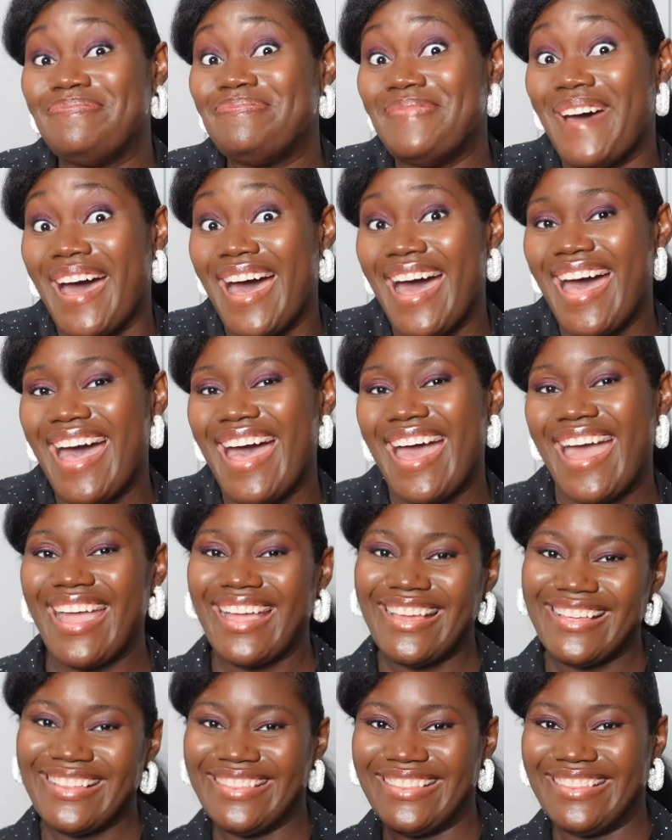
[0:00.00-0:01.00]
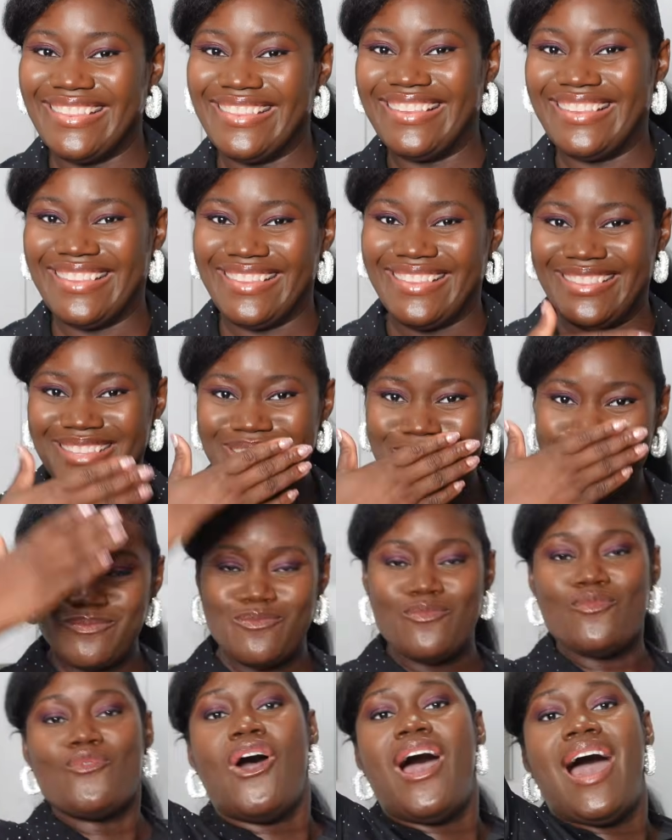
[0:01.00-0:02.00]
Bye.
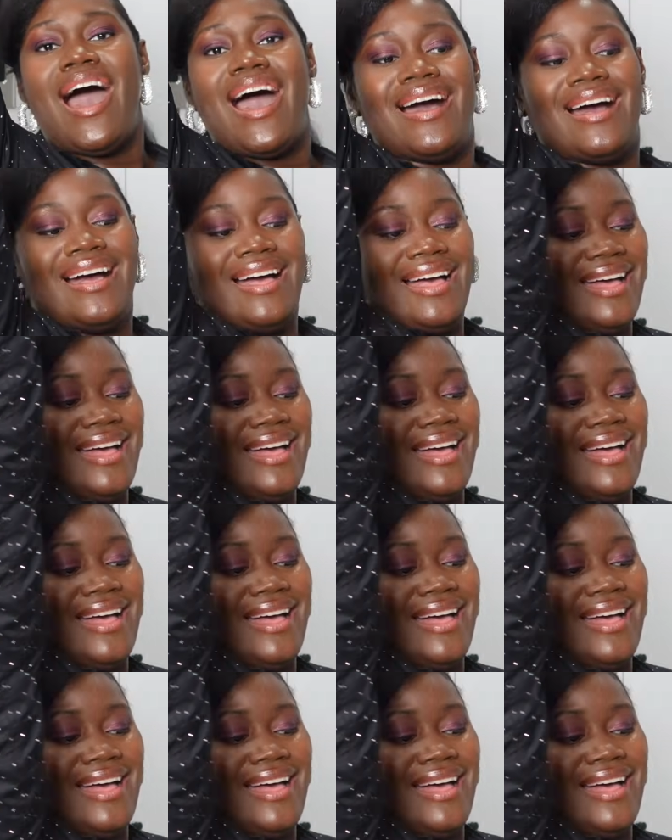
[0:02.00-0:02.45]
Mwah!